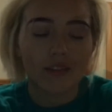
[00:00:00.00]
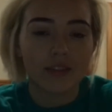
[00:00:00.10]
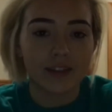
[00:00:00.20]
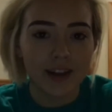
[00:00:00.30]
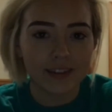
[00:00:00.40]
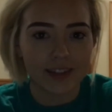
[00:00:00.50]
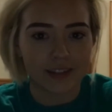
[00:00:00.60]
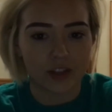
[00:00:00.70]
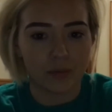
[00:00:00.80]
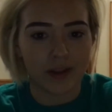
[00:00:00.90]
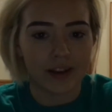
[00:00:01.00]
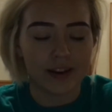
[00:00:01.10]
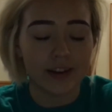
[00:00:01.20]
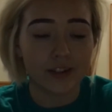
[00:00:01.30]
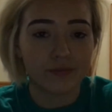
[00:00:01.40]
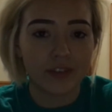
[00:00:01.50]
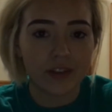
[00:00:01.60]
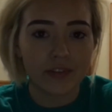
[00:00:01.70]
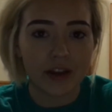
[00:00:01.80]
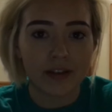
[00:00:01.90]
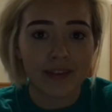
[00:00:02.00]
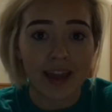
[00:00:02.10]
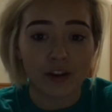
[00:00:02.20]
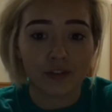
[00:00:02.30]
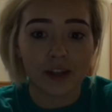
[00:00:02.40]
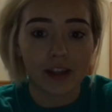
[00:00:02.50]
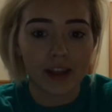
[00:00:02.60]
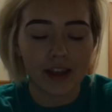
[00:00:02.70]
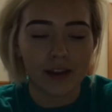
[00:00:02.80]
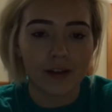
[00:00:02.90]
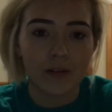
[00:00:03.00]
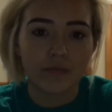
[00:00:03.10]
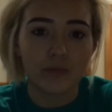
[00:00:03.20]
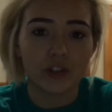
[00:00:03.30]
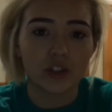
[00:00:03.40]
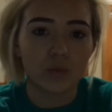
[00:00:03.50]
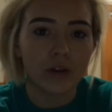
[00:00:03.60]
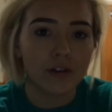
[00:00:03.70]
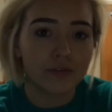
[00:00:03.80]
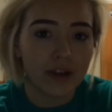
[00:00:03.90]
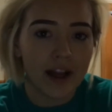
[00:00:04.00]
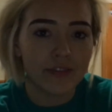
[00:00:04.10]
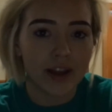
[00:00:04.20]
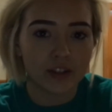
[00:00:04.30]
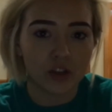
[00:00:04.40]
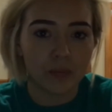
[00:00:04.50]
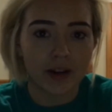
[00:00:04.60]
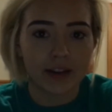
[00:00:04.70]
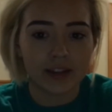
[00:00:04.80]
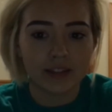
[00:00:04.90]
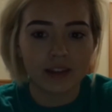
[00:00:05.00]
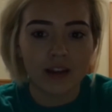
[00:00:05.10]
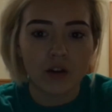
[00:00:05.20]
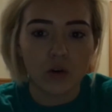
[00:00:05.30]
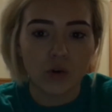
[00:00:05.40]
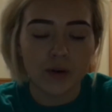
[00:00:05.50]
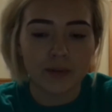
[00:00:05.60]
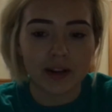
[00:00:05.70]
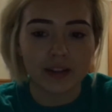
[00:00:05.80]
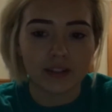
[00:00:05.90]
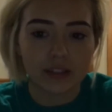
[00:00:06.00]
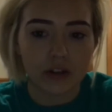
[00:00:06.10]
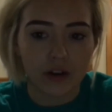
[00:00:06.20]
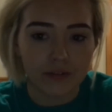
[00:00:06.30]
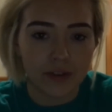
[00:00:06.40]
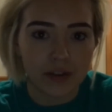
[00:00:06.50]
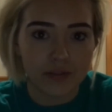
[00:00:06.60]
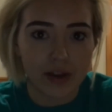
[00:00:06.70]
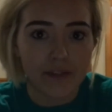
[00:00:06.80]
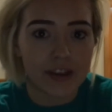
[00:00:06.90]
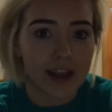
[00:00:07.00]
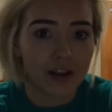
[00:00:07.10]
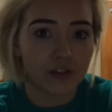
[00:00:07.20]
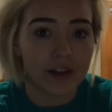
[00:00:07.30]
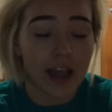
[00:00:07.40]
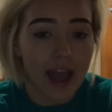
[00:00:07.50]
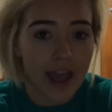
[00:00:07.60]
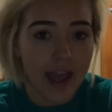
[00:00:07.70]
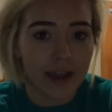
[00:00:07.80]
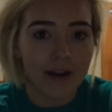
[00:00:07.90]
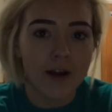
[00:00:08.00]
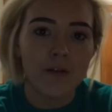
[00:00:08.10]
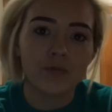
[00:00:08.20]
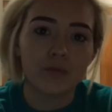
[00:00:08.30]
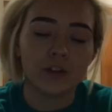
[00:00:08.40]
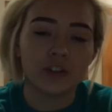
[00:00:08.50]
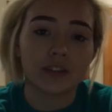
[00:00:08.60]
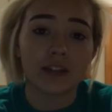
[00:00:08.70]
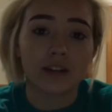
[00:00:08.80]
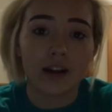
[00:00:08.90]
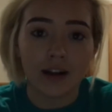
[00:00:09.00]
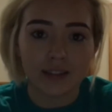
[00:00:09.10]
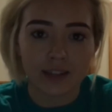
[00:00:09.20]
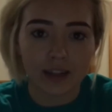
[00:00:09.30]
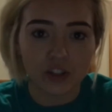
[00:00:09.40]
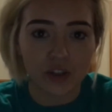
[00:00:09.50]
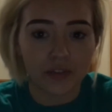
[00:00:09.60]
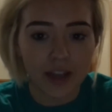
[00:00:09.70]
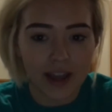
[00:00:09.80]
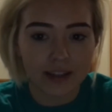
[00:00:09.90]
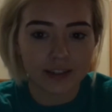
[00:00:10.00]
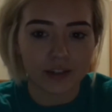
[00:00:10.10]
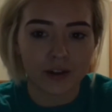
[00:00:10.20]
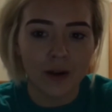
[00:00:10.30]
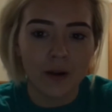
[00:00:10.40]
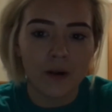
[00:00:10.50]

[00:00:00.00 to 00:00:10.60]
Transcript: The next exoplanet is 55 Cancri e, which is one of 5 exoplanets orbiting the star 55 Cancri A, which is in the constellation of Cancer.